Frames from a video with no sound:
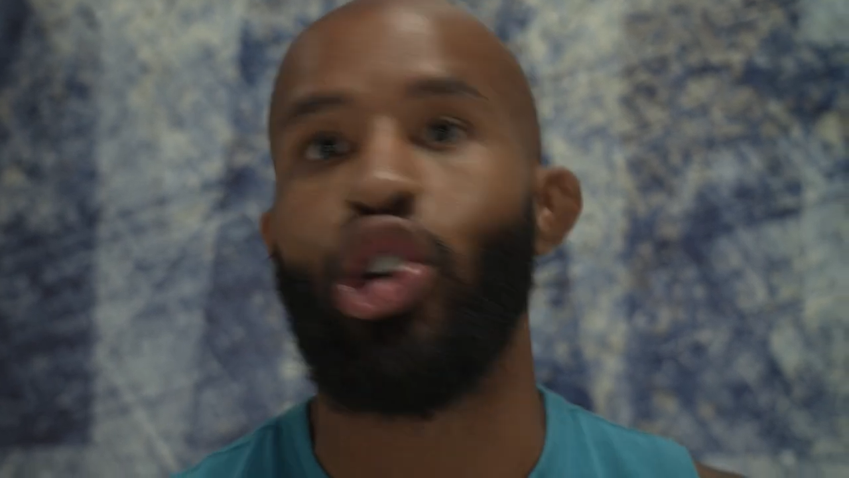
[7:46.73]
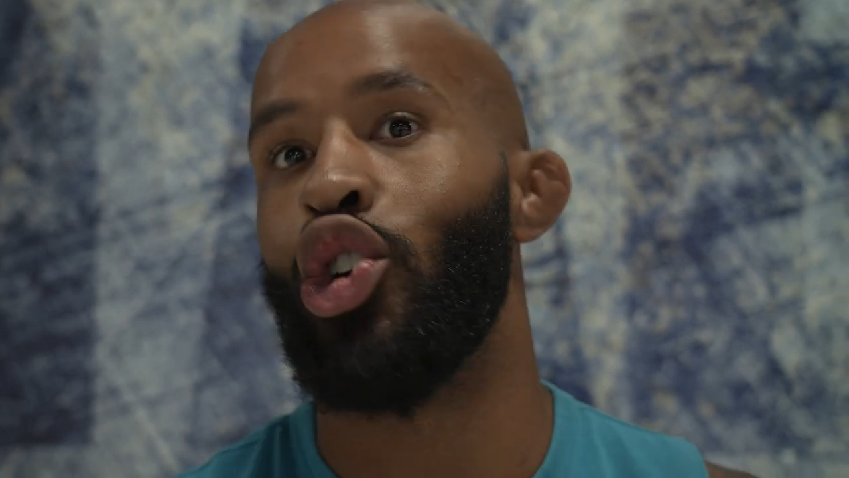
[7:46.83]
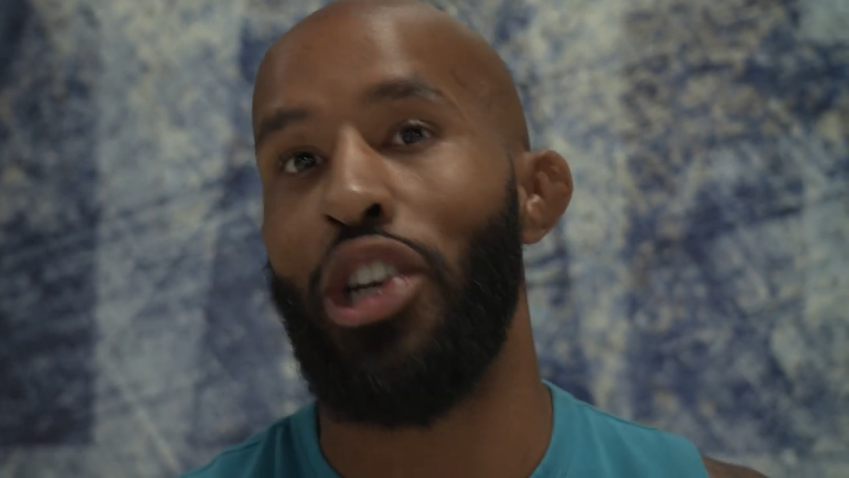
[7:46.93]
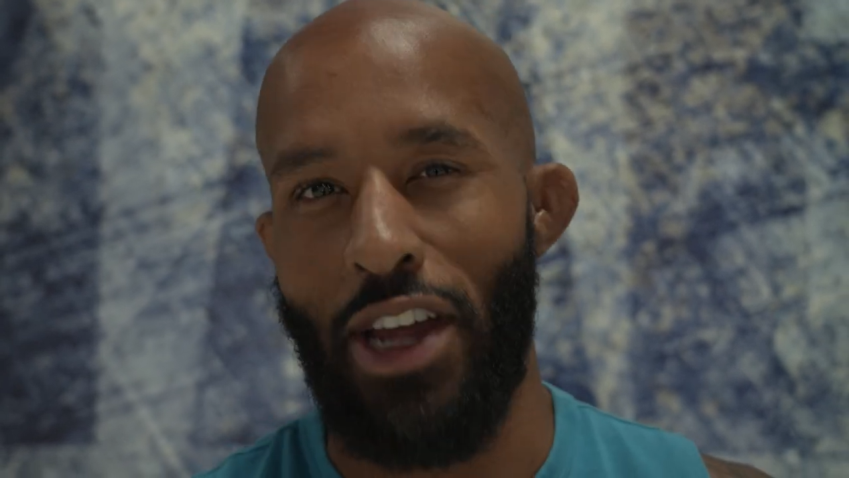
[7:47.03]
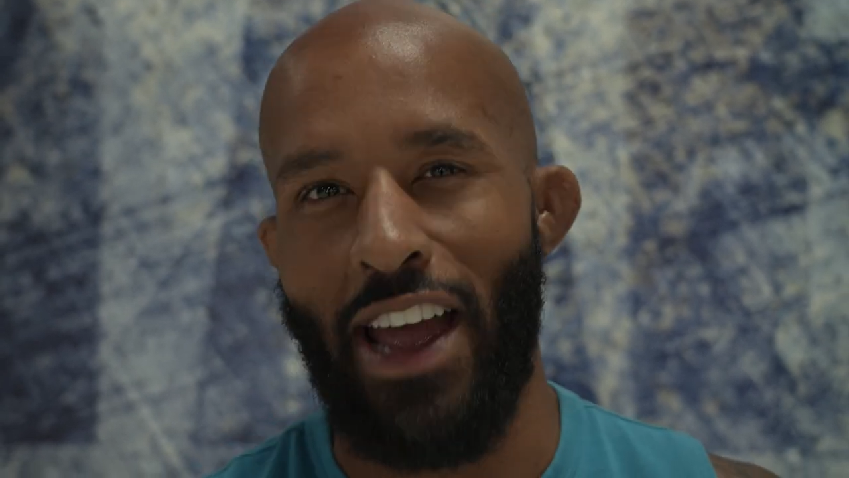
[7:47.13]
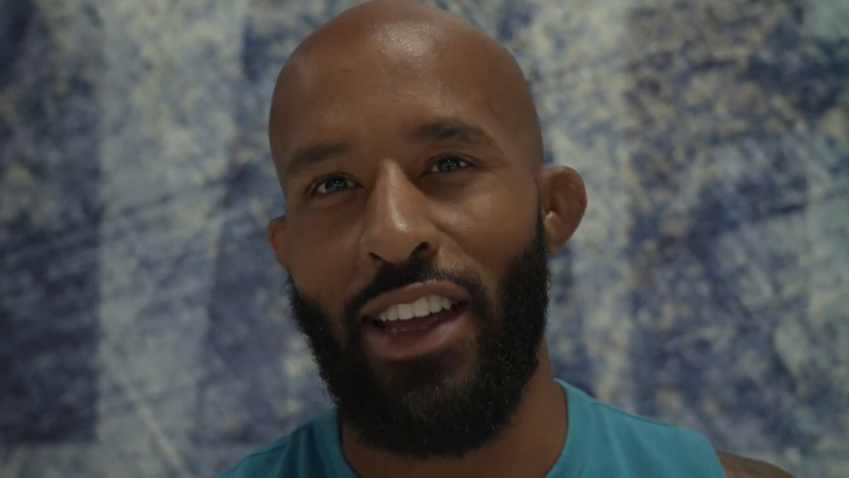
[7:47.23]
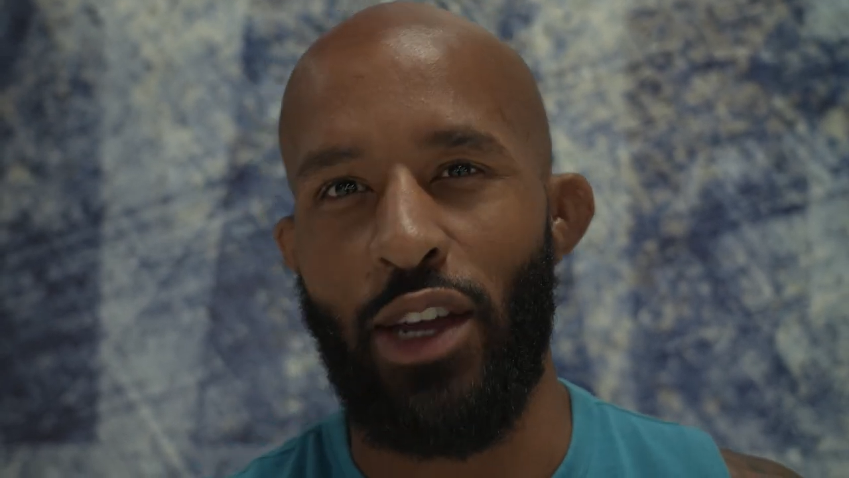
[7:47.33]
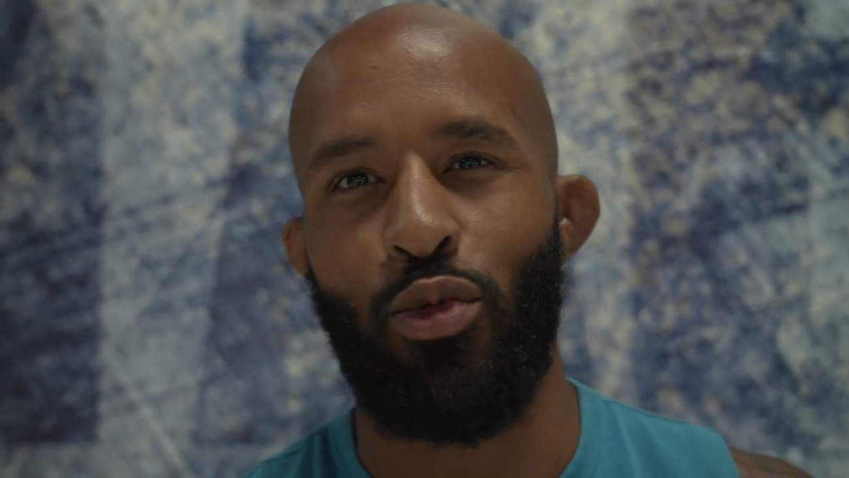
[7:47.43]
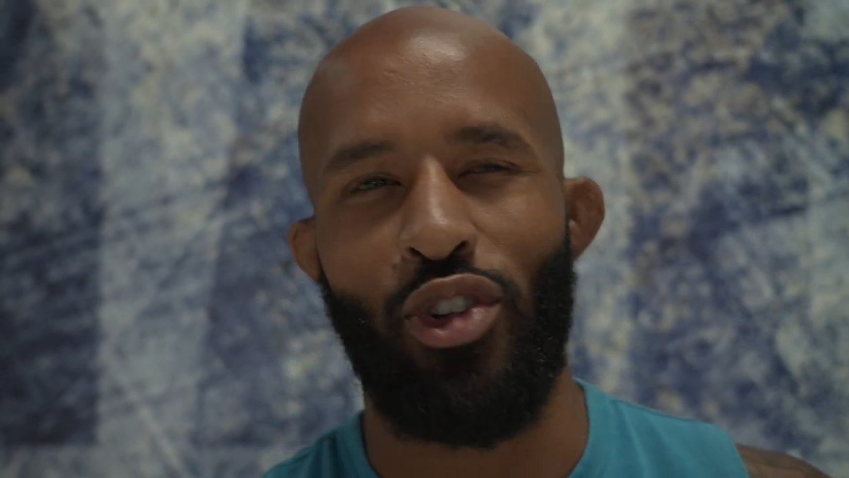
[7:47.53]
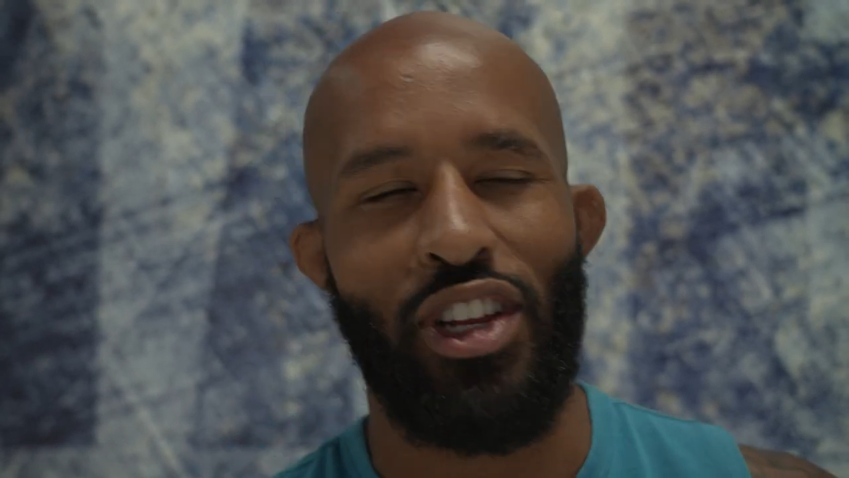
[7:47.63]
good
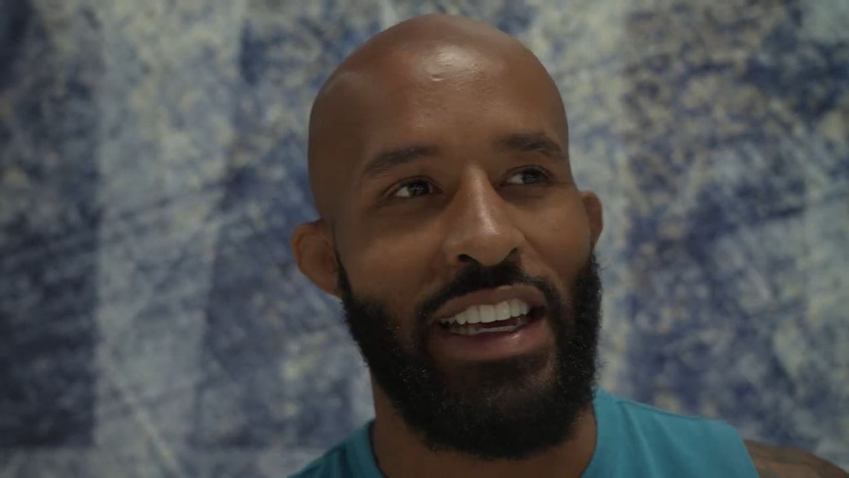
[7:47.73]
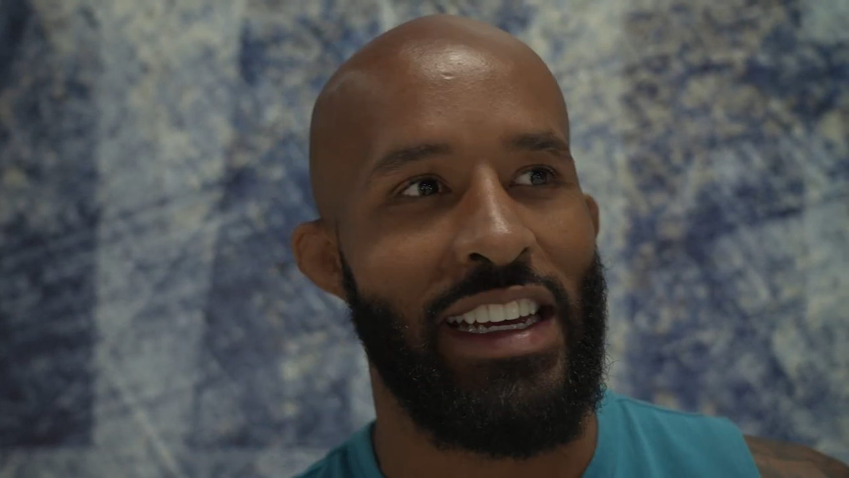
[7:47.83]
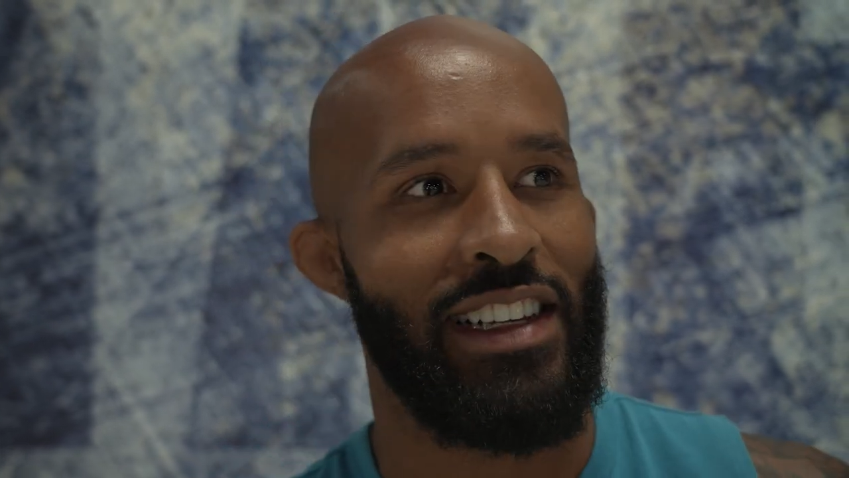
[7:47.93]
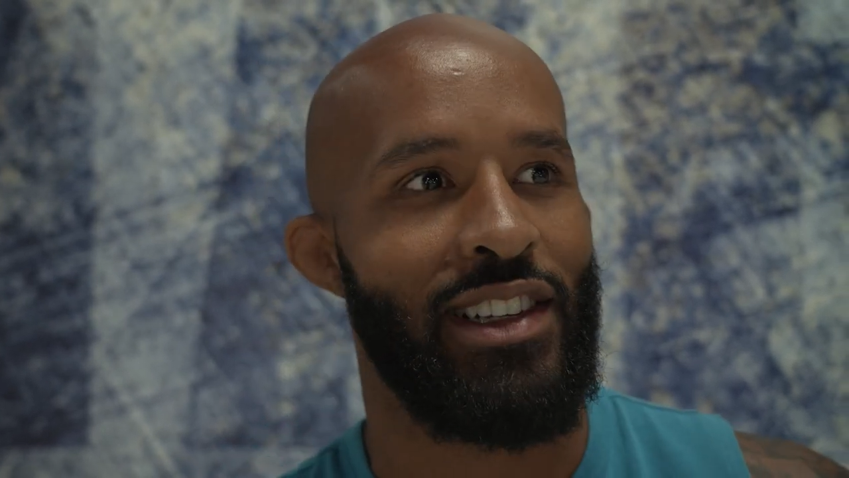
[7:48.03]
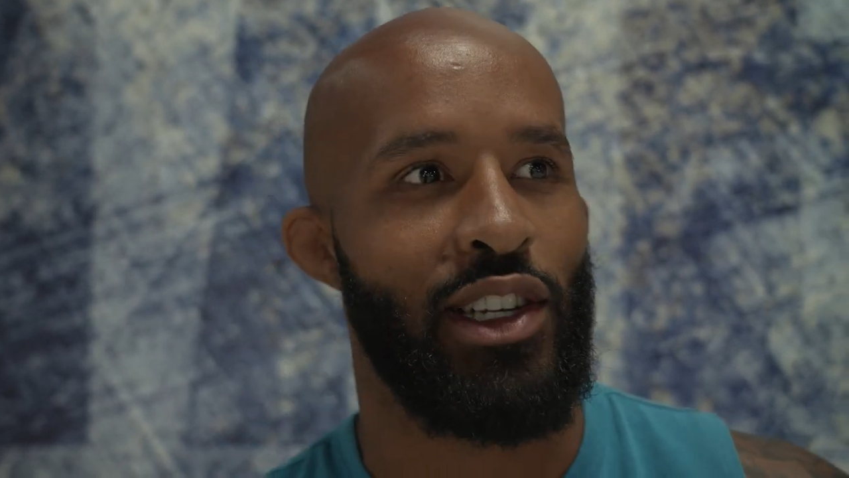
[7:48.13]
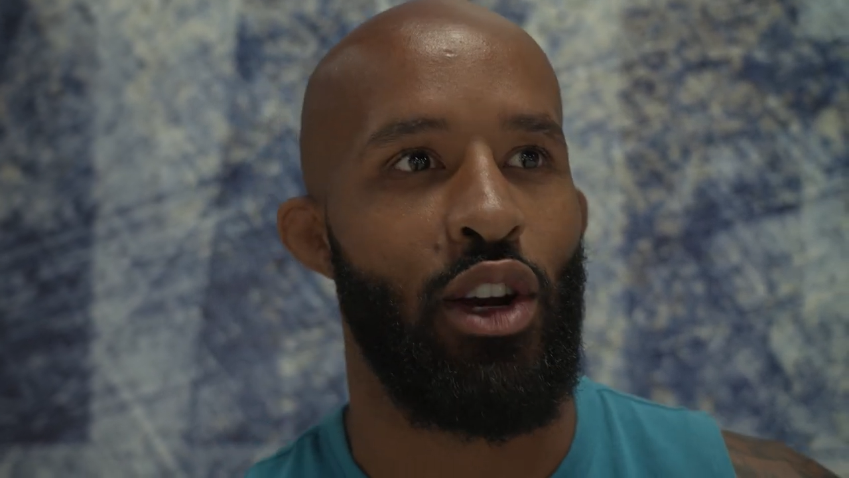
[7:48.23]
he really is.